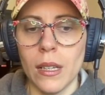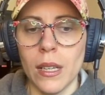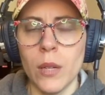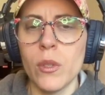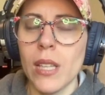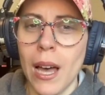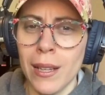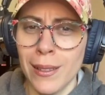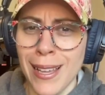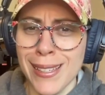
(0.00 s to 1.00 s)
And it was
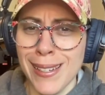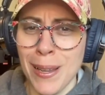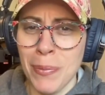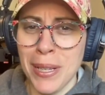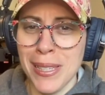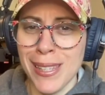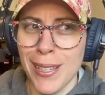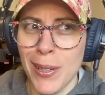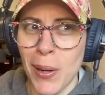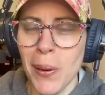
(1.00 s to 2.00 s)
odd last night because the
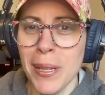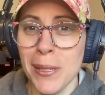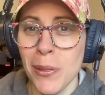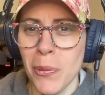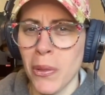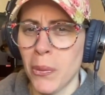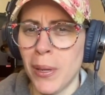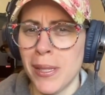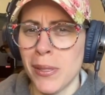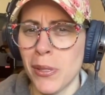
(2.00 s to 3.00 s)
Guardians were the
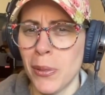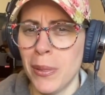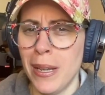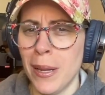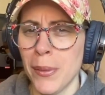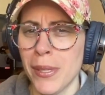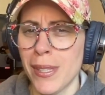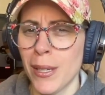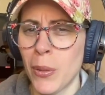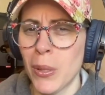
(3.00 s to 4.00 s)
ones who
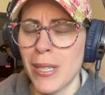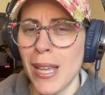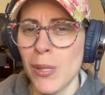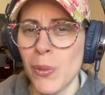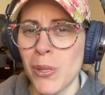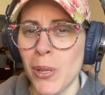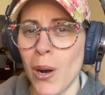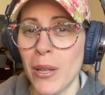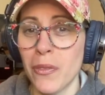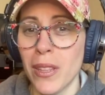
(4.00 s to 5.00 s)
announced that Cortes was
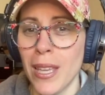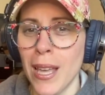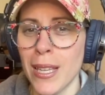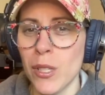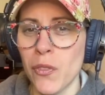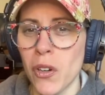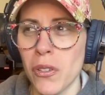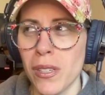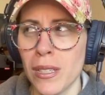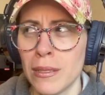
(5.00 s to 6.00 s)
starting for the Yankees
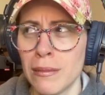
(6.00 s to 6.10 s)
first.